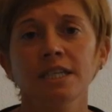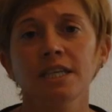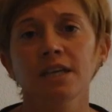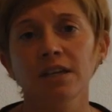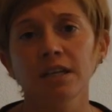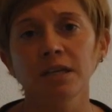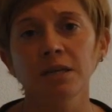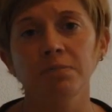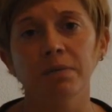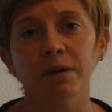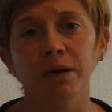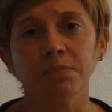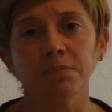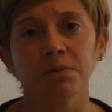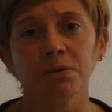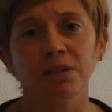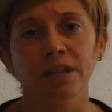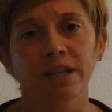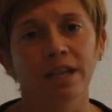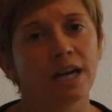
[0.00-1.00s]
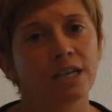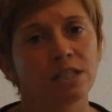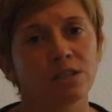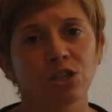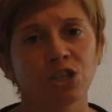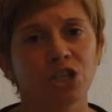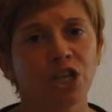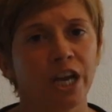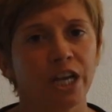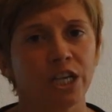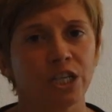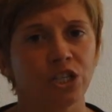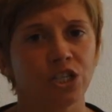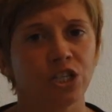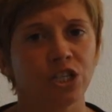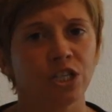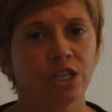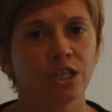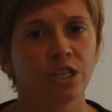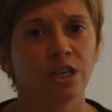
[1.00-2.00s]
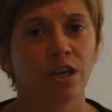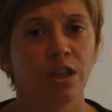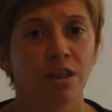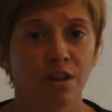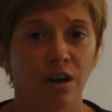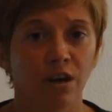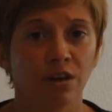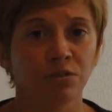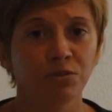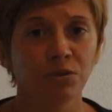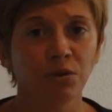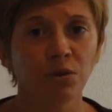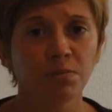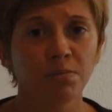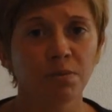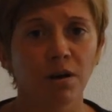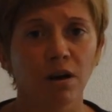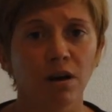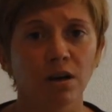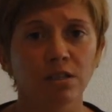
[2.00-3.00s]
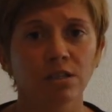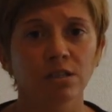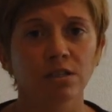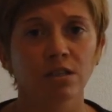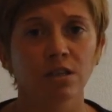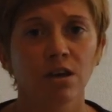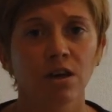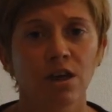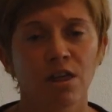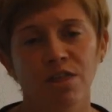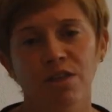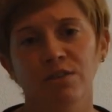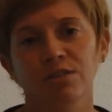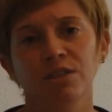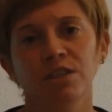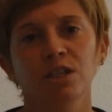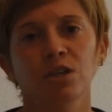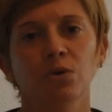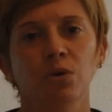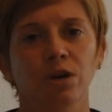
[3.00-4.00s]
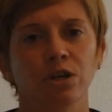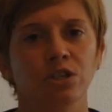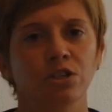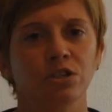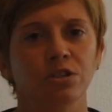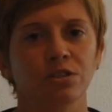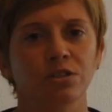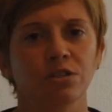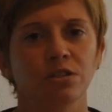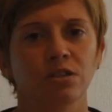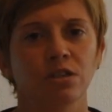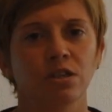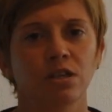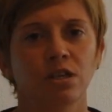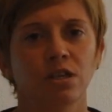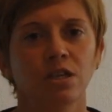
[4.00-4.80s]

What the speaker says: is the only paper that hasn't changed. There are 4 parts, 30 questions.